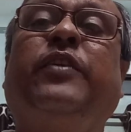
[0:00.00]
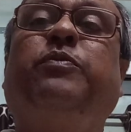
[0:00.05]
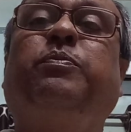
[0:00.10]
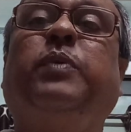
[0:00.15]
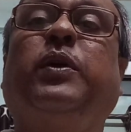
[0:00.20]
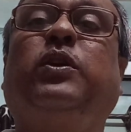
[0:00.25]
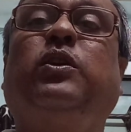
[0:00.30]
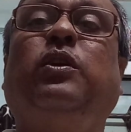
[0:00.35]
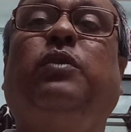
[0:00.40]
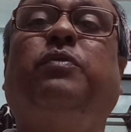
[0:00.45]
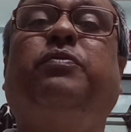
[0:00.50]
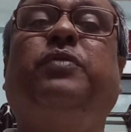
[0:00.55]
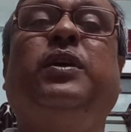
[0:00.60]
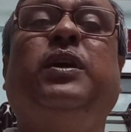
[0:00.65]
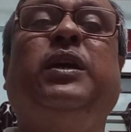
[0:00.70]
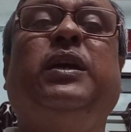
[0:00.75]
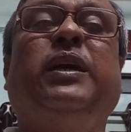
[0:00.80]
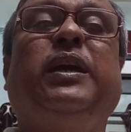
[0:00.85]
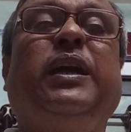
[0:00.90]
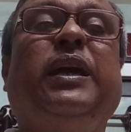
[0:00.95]
respect of
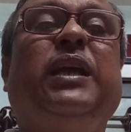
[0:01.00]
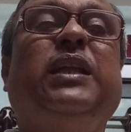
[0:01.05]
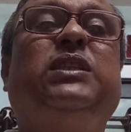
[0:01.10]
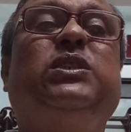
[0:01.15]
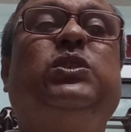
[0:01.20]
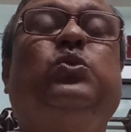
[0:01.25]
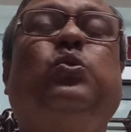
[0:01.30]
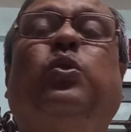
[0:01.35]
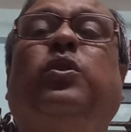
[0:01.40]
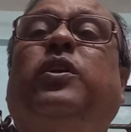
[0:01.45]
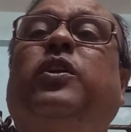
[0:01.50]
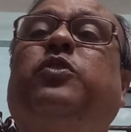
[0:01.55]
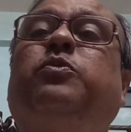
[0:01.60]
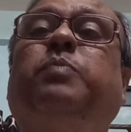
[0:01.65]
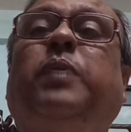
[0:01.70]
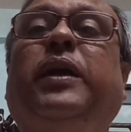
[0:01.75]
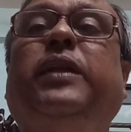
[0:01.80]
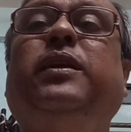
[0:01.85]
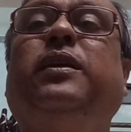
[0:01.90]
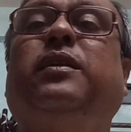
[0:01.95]
each stone
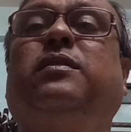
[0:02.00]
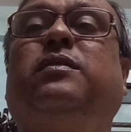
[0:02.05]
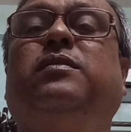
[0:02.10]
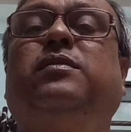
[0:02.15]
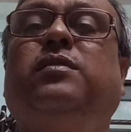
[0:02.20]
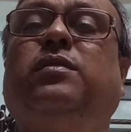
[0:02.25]
dust barrier.